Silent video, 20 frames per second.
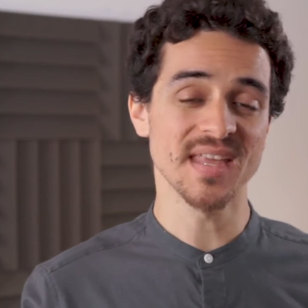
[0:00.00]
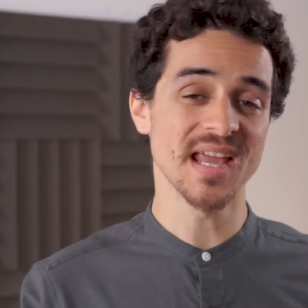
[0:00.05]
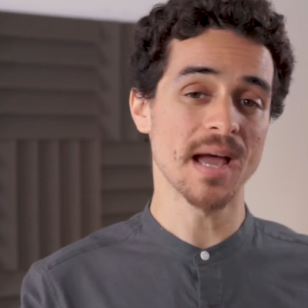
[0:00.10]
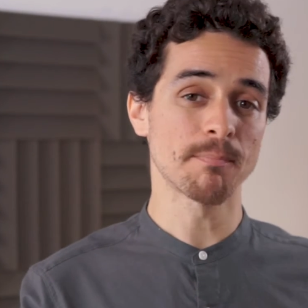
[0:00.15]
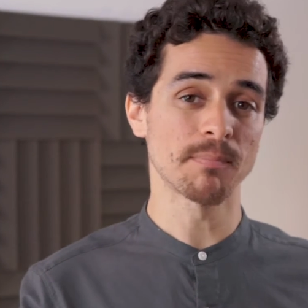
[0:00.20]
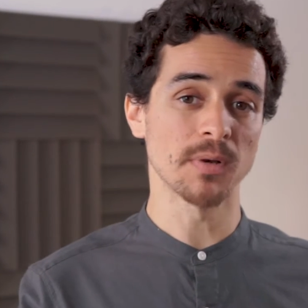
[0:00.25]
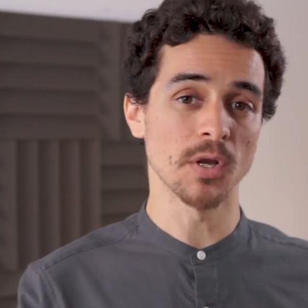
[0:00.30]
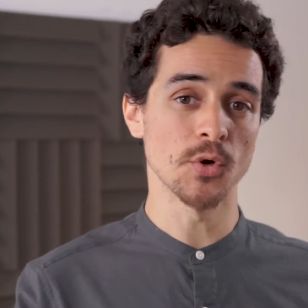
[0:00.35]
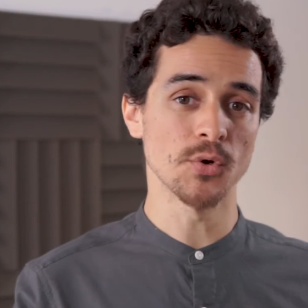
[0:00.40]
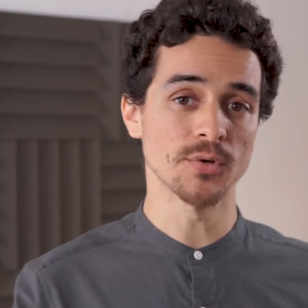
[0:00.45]

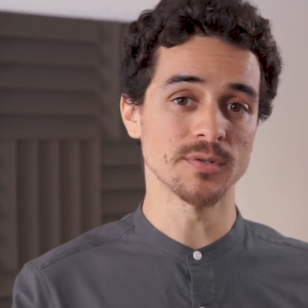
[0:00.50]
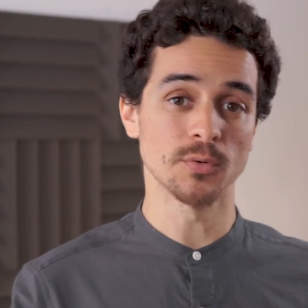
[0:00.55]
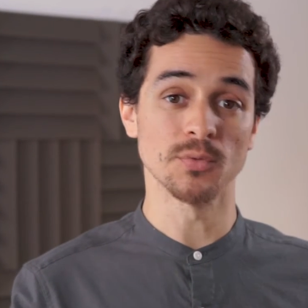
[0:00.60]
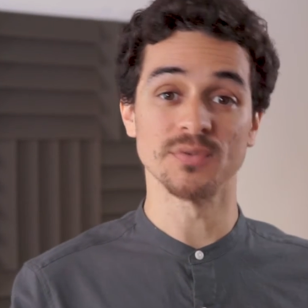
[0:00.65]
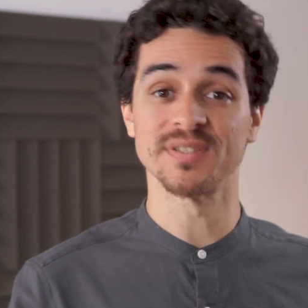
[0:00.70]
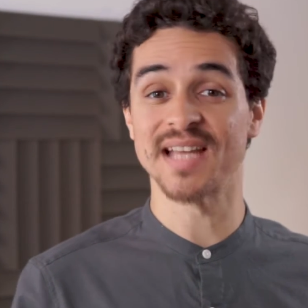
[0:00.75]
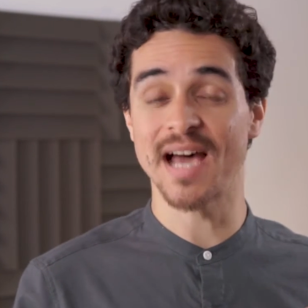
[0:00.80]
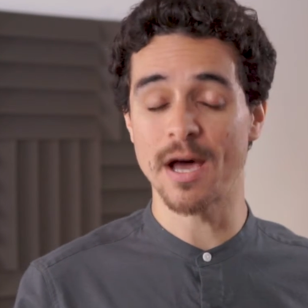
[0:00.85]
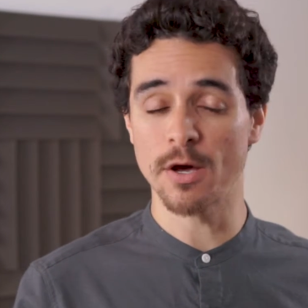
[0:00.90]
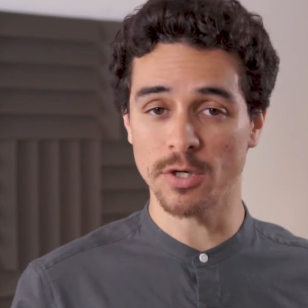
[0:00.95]
upload or
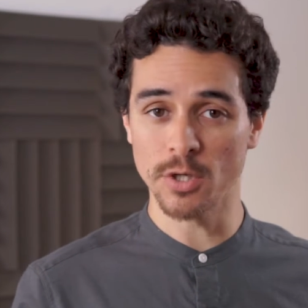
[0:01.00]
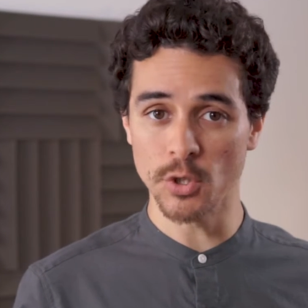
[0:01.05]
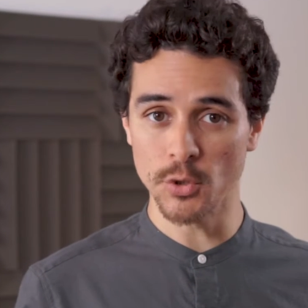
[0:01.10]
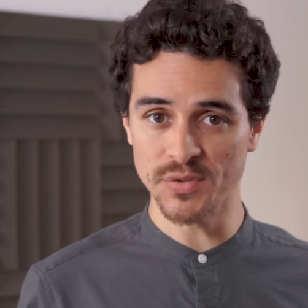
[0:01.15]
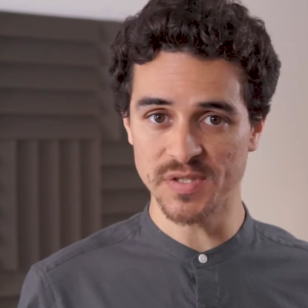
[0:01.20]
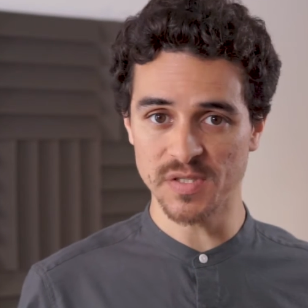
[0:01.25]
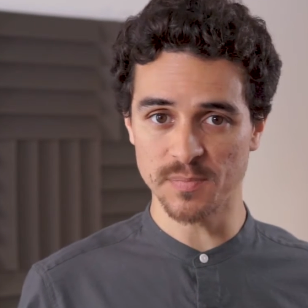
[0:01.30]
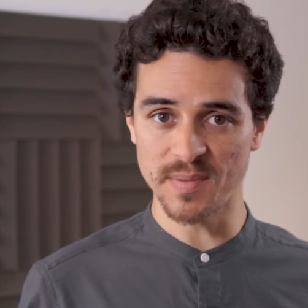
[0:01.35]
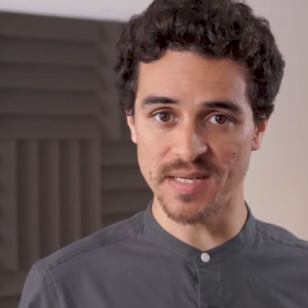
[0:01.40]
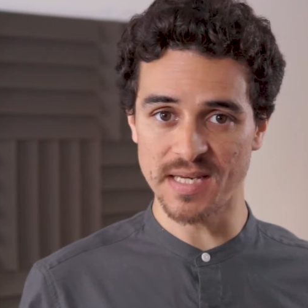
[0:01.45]

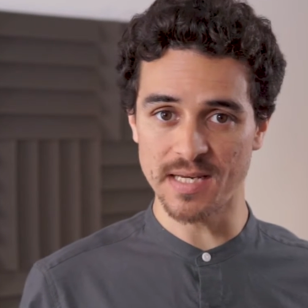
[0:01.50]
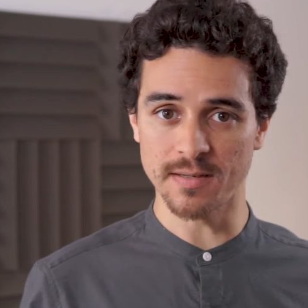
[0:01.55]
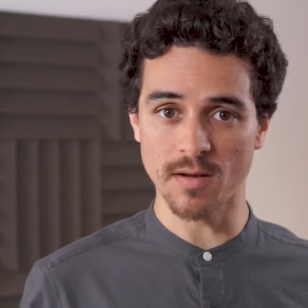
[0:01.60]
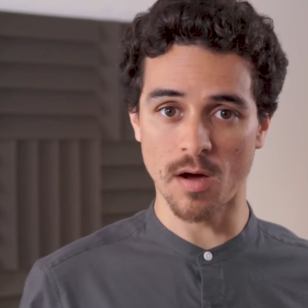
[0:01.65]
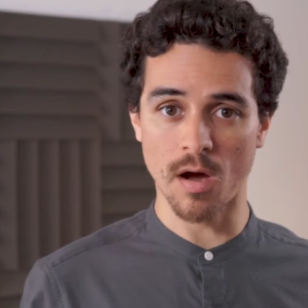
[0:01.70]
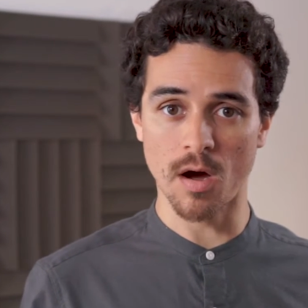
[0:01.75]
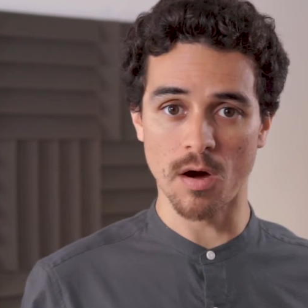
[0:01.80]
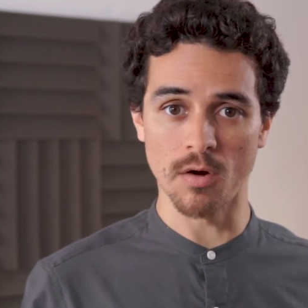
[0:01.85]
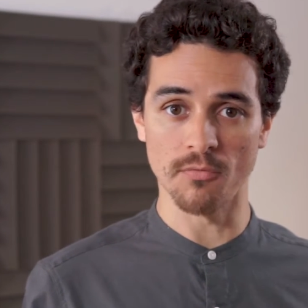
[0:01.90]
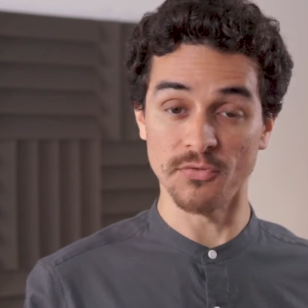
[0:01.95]
download speed
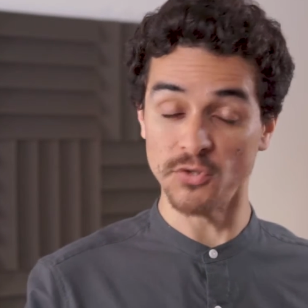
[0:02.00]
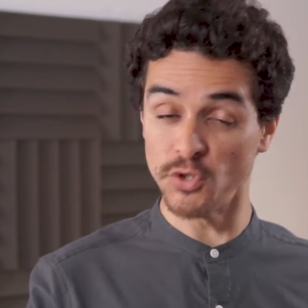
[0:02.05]
of